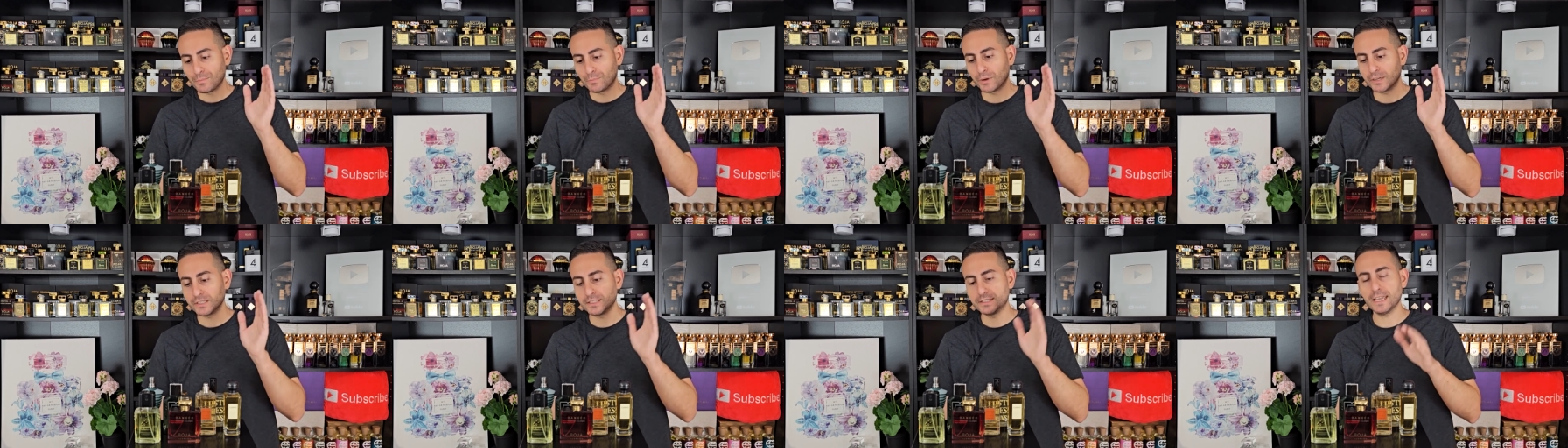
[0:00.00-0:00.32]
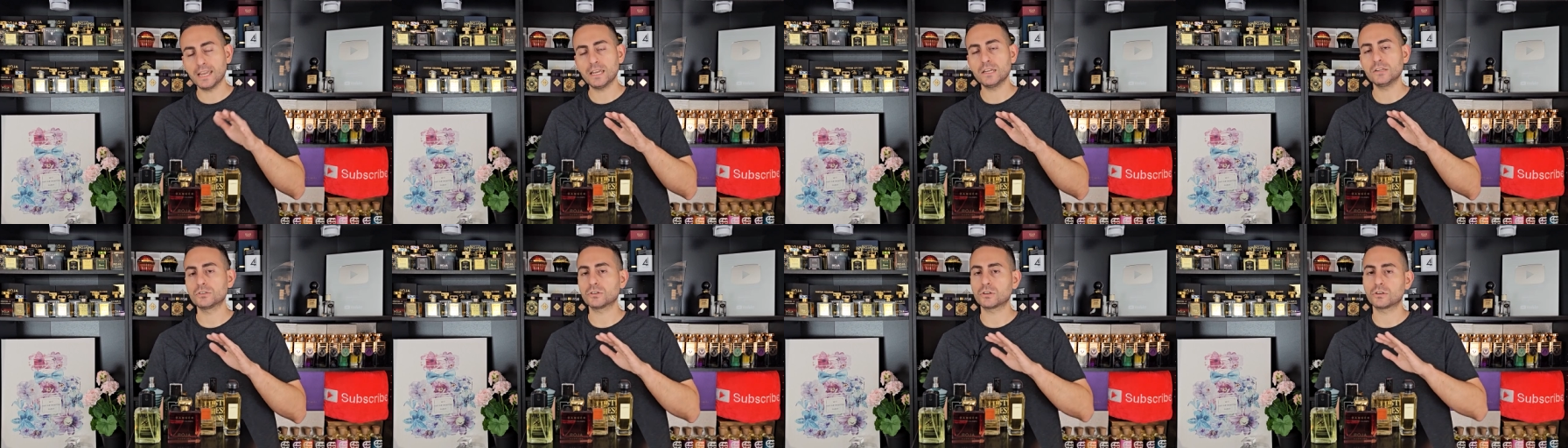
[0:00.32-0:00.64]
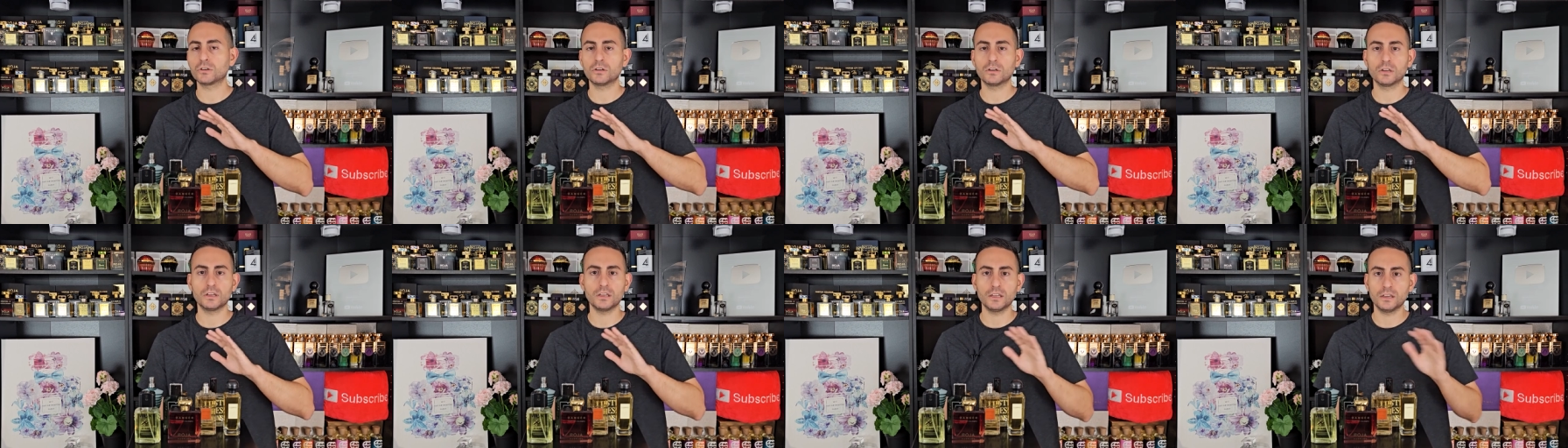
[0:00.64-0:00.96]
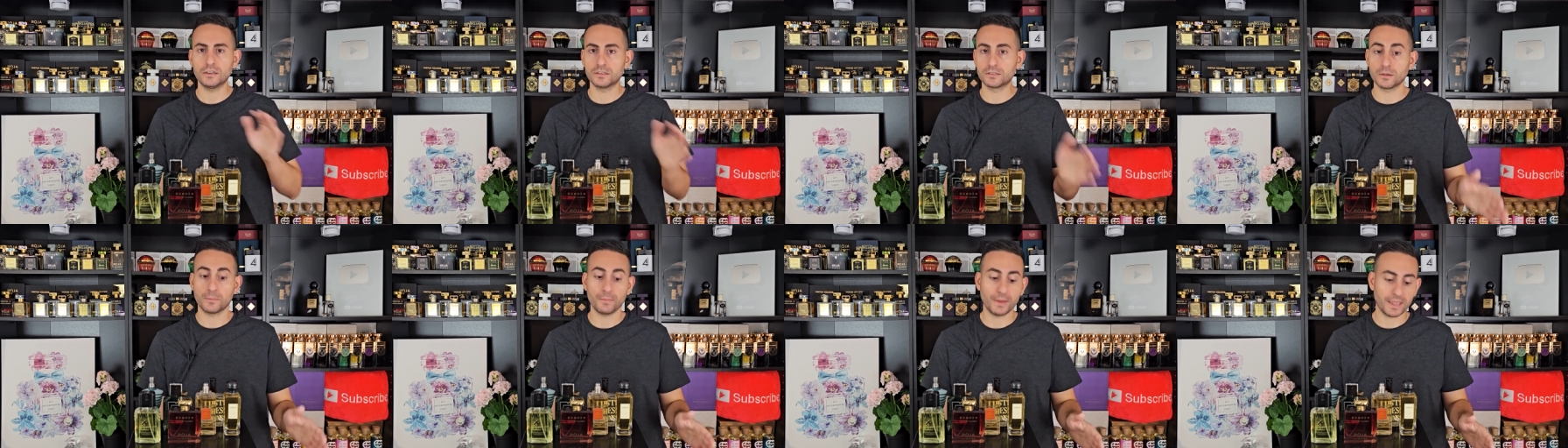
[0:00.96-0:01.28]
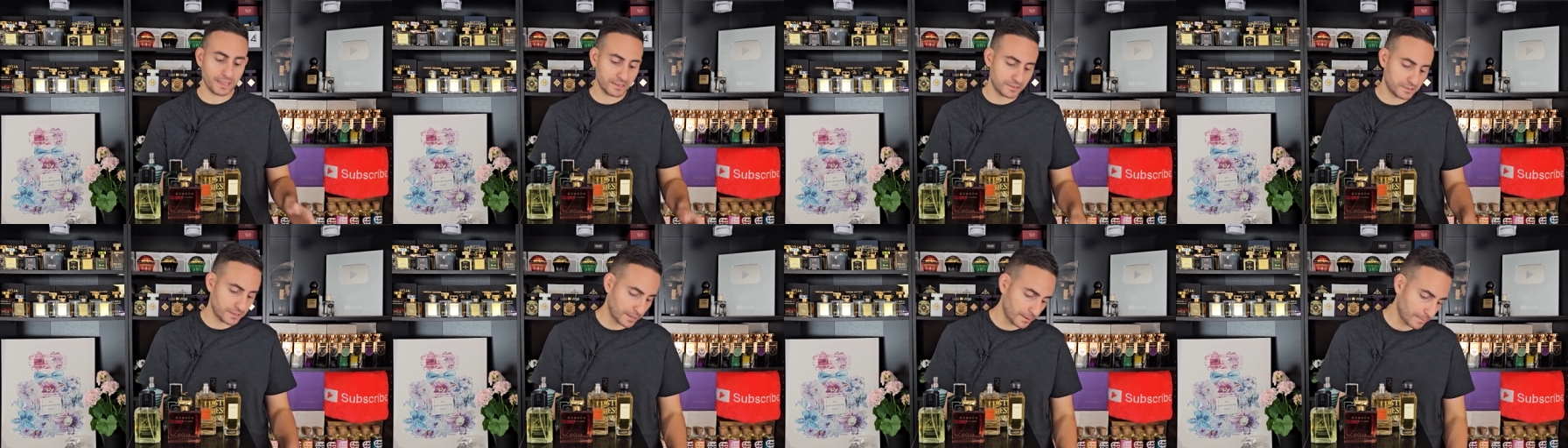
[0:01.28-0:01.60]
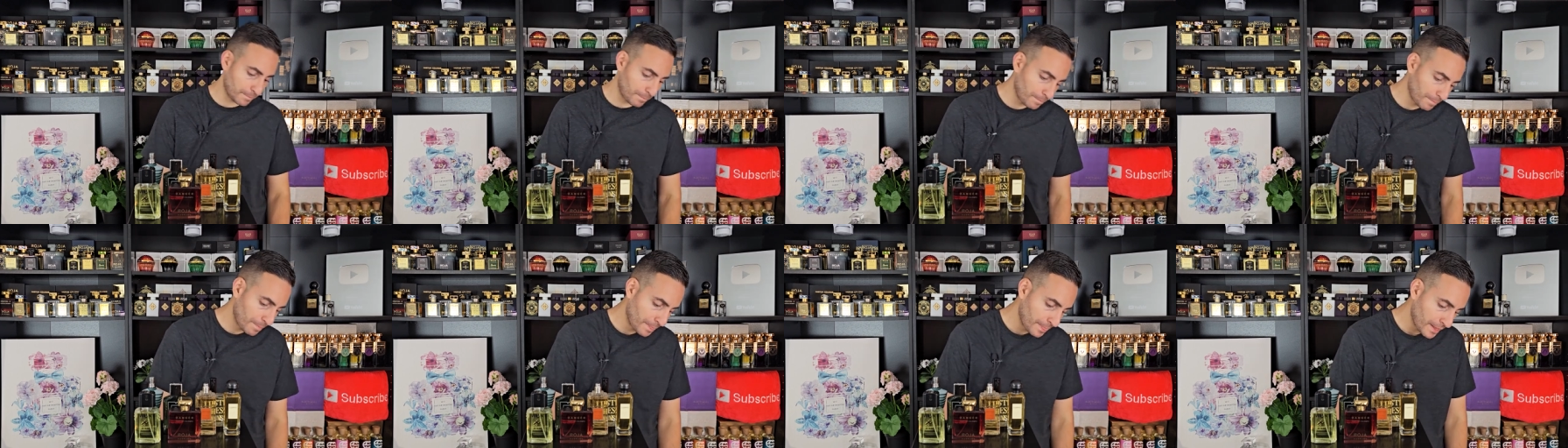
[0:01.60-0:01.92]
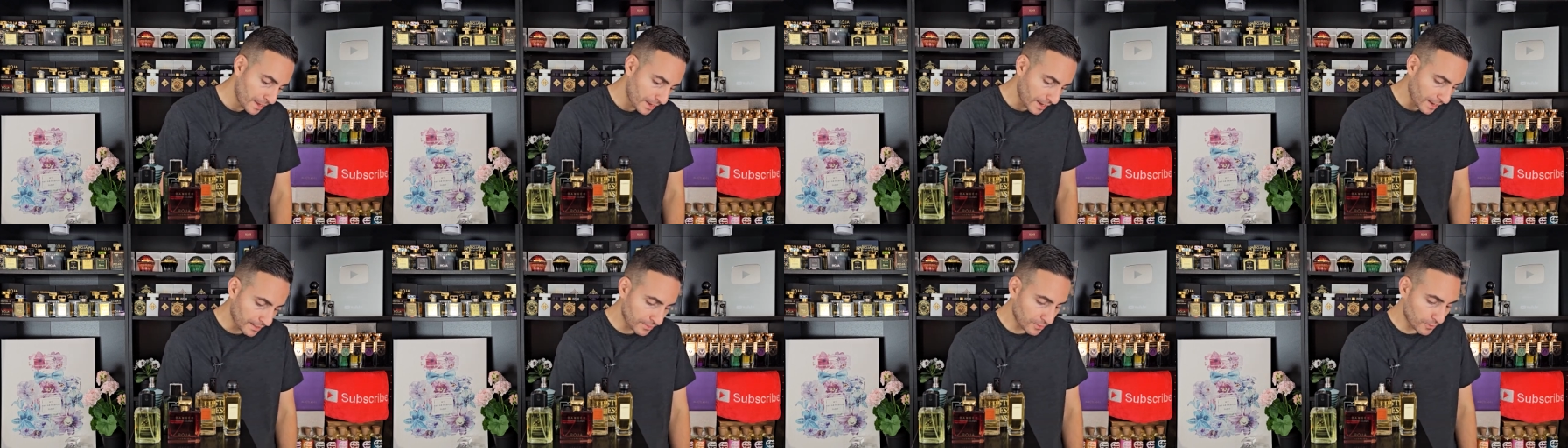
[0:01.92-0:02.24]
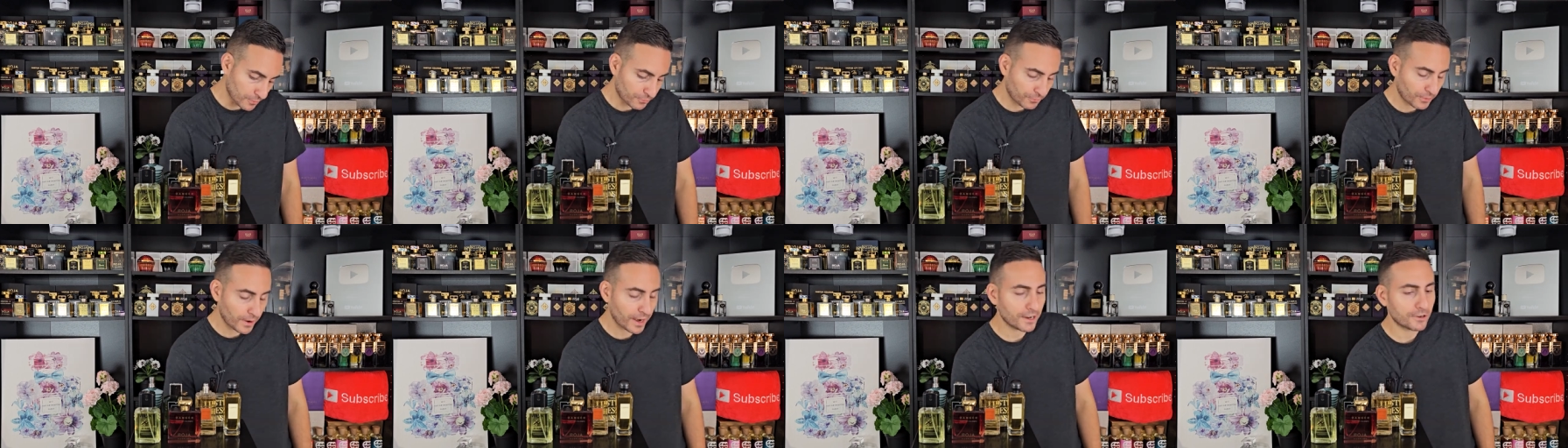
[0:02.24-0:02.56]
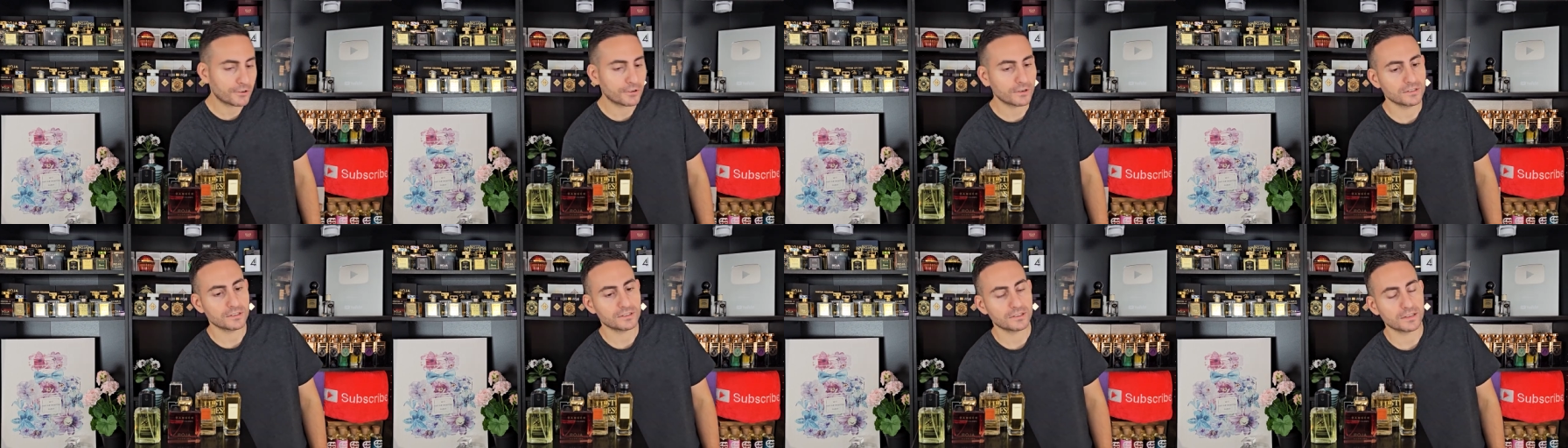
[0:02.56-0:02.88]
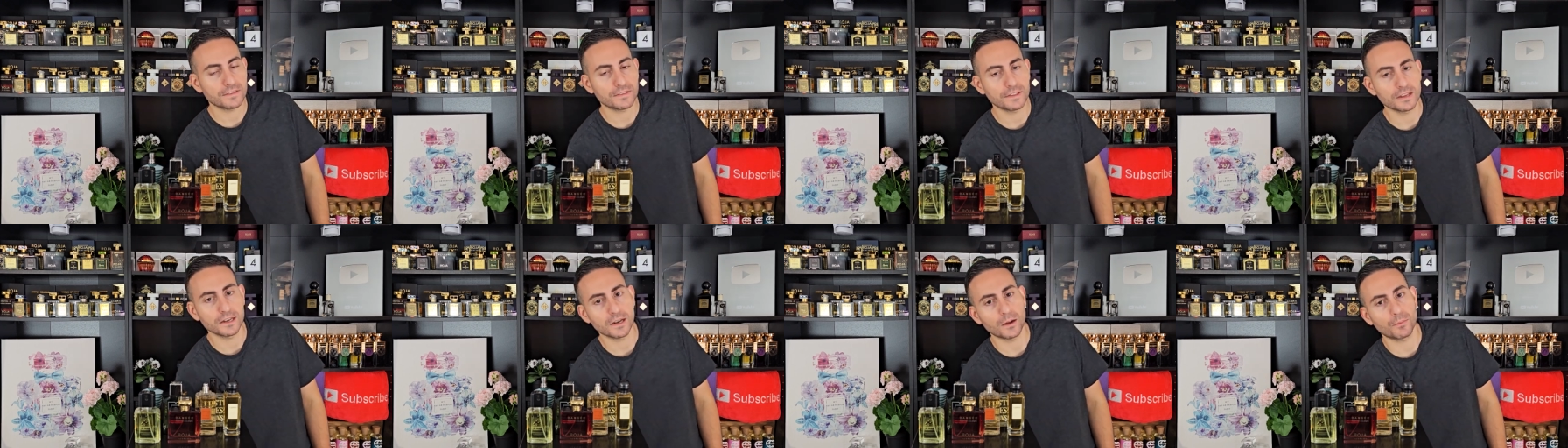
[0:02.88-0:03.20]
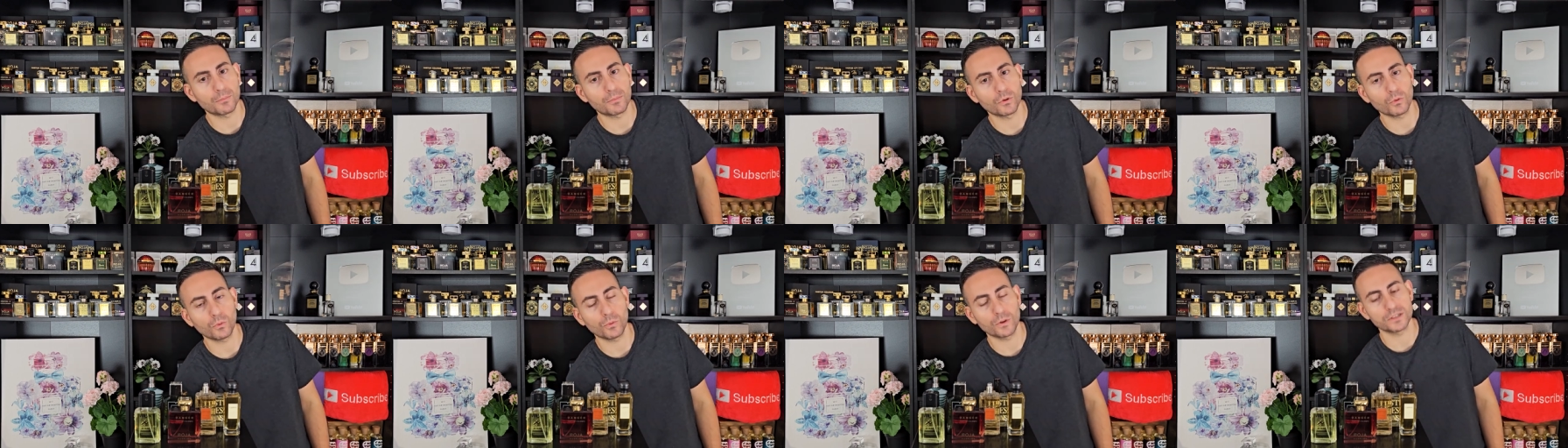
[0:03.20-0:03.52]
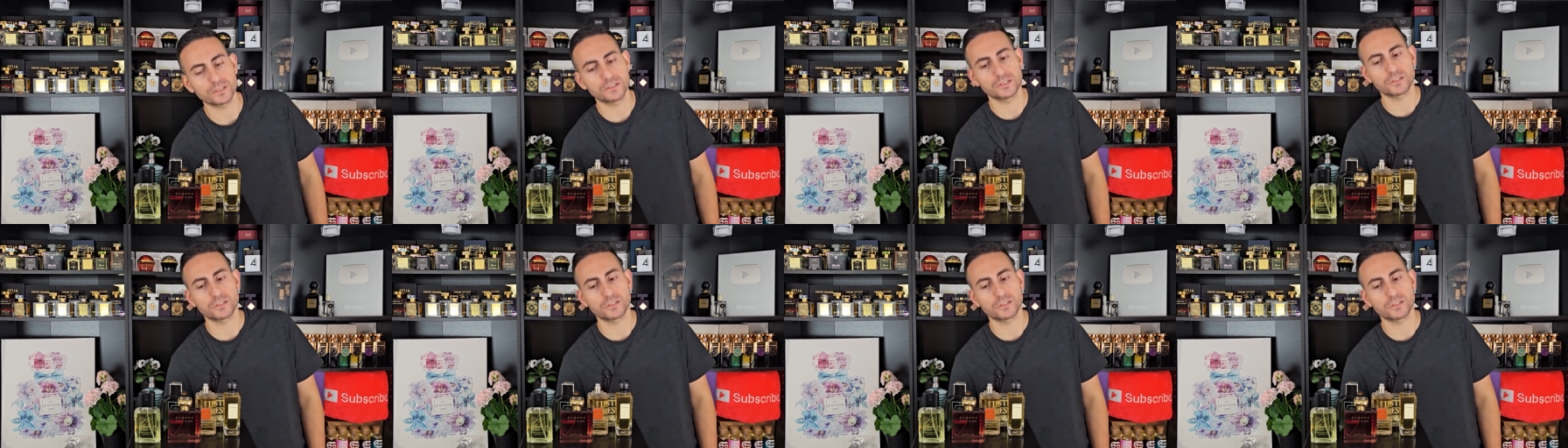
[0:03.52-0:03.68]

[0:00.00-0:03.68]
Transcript: But Danger is amazing. And the fragrance in the number one